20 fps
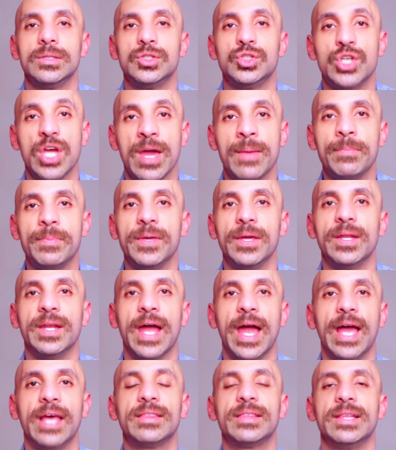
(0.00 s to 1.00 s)
champion
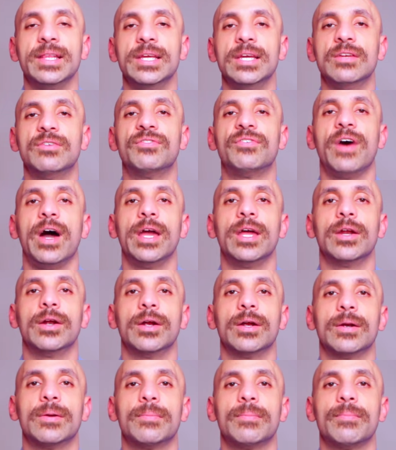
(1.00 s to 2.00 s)
athlete,
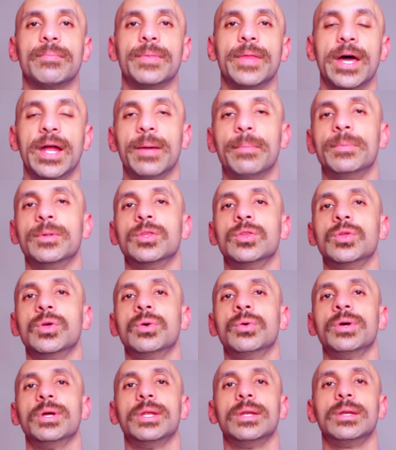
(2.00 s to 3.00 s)
fighter, and I've been
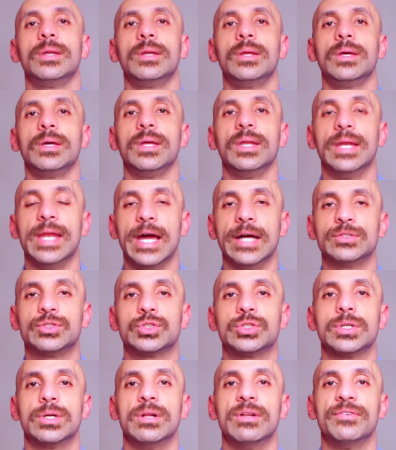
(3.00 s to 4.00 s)
doing
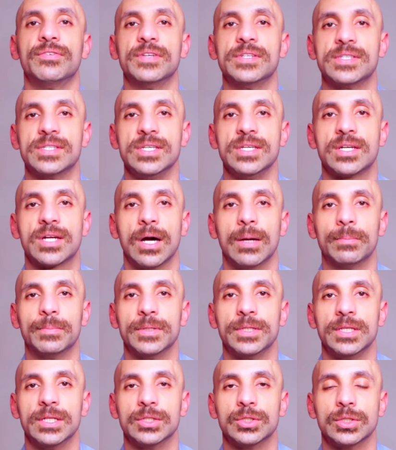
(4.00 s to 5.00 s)
natural physique
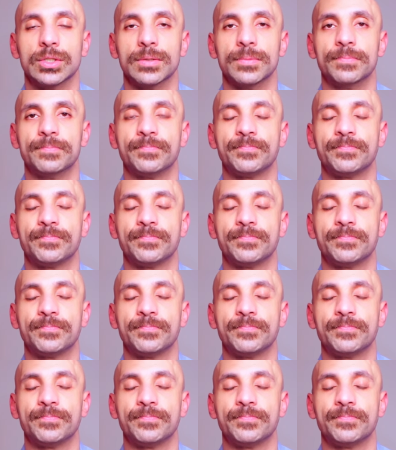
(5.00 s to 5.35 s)
competition.